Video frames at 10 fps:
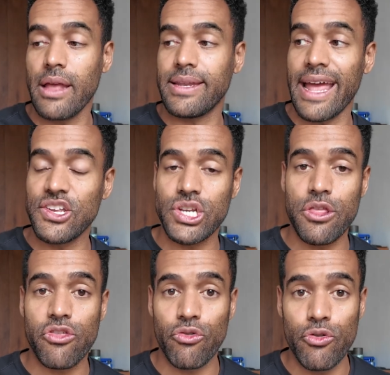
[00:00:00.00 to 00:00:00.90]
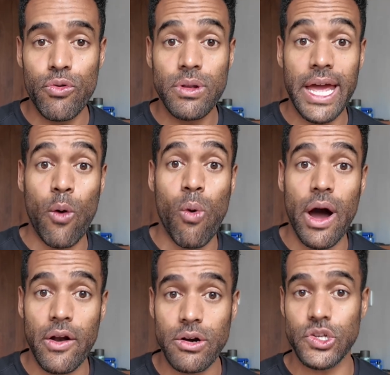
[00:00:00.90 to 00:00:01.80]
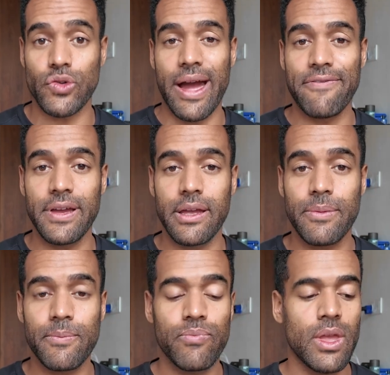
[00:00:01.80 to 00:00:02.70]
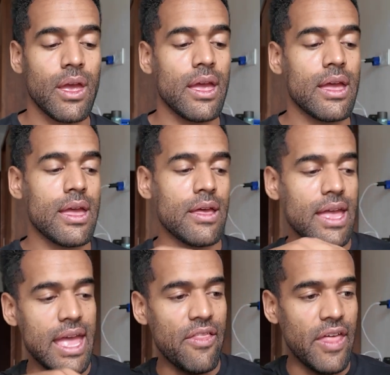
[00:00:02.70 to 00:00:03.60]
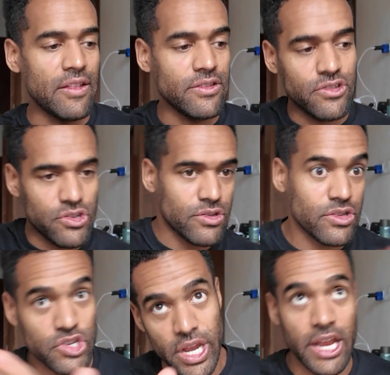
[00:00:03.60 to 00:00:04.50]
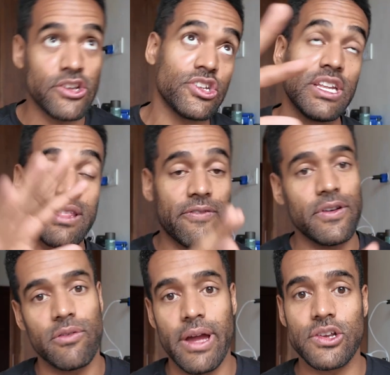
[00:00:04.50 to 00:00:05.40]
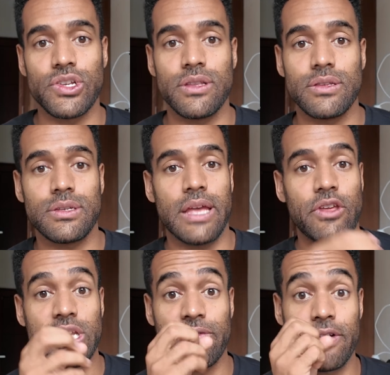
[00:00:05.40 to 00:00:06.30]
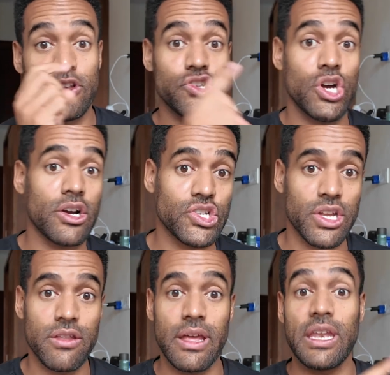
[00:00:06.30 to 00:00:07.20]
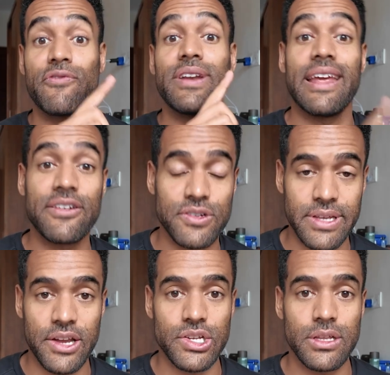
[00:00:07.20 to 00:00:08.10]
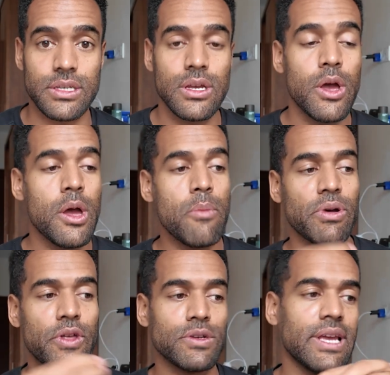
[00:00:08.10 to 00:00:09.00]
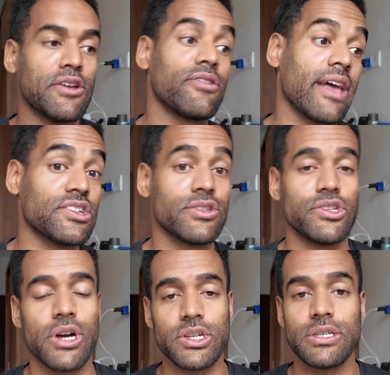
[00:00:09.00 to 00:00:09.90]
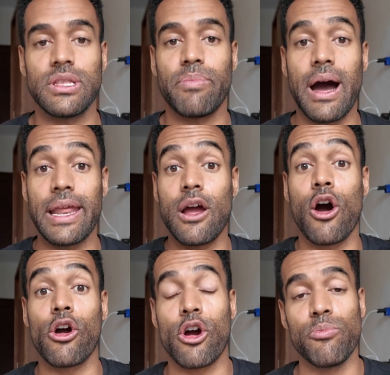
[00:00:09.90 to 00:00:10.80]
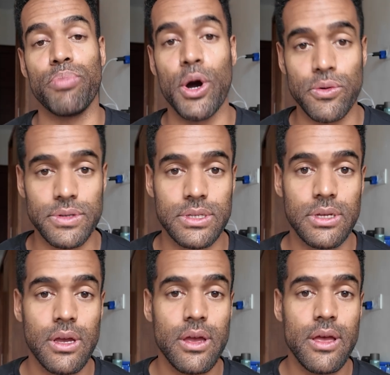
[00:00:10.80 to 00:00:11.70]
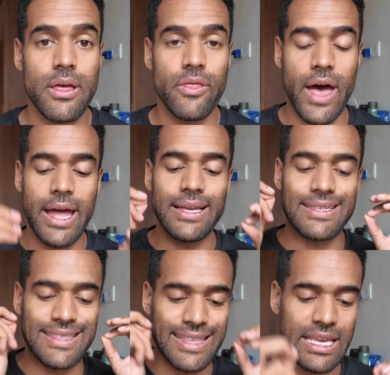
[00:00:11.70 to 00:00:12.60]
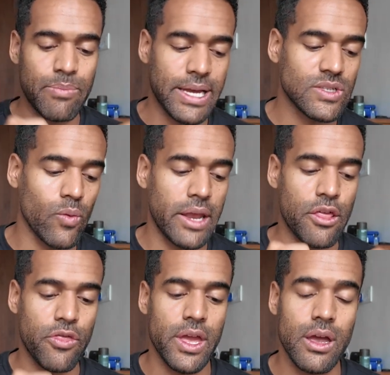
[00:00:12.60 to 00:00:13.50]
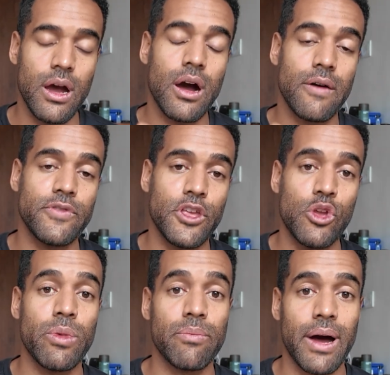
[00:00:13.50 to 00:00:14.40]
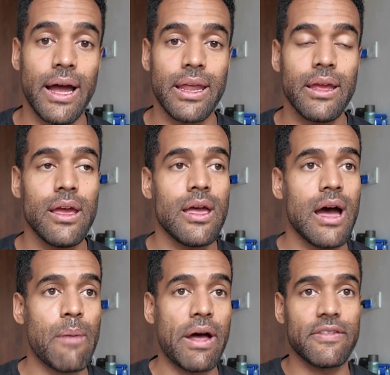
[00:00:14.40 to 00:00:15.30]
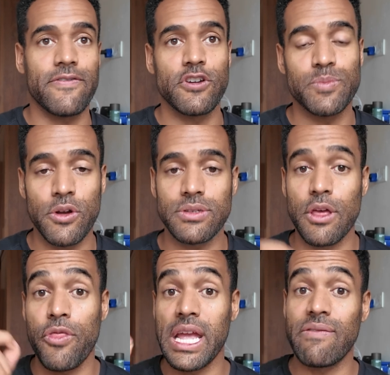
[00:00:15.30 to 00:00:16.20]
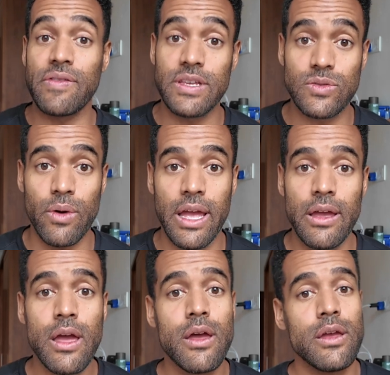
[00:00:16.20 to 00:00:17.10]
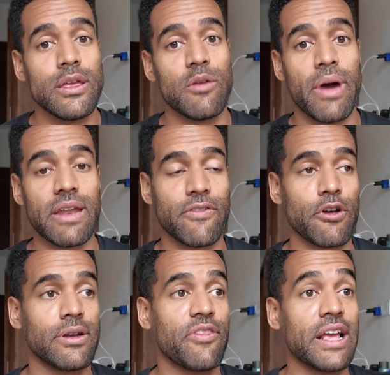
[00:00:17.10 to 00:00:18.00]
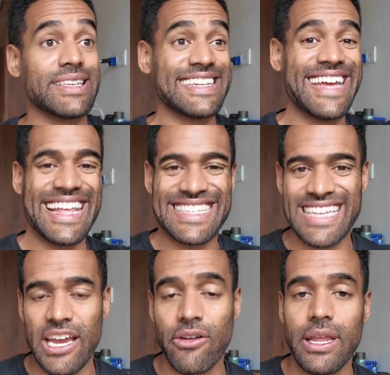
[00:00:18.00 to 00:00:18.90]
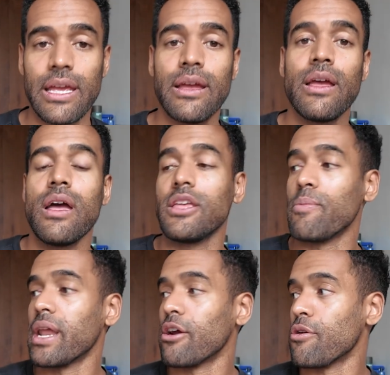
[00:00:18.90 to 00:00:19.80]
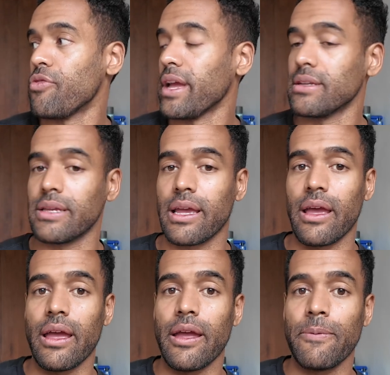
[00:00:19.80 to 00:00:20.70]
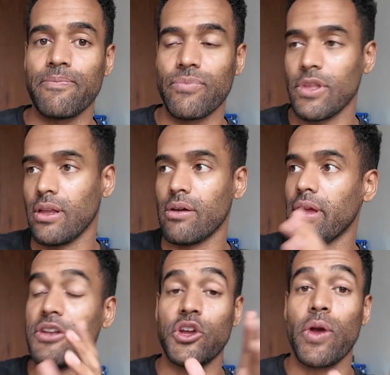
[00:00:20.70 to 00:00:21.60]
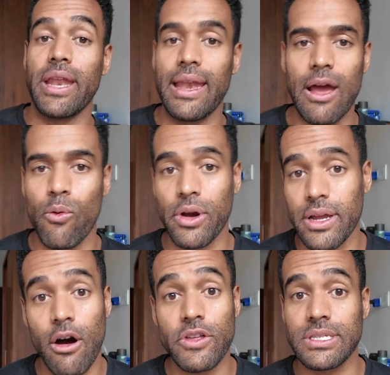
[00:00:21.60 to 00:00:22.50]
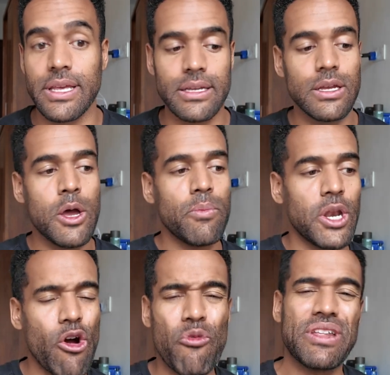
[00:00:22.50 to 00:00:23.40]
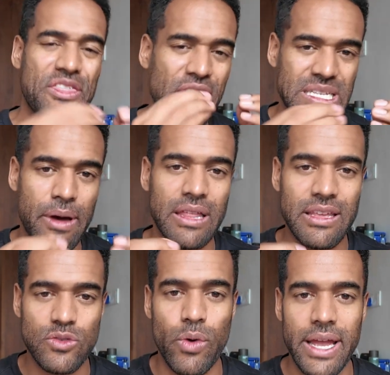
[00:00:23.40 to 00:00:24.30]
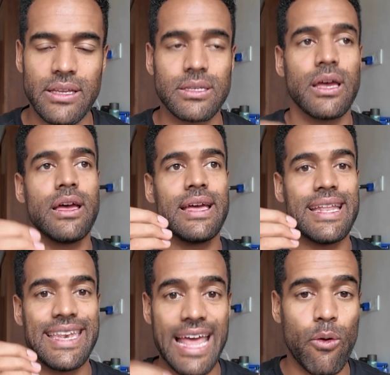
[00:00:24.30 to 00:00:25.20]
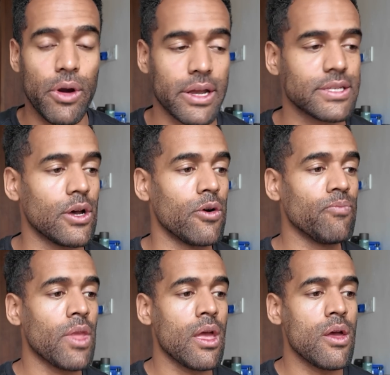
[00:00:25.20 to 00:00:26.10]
tension through, like water or traffic, and then change in these different directions at the different junctions, at different intersections. But those intersections and junctions in the body are our bones. That is the best way to think of the human body. I'm not the first person to think of it this way. You might have heard things like tensegrity. You might have heard things like a integrated network, all these things. But no one really thinks about it in these ways, network. So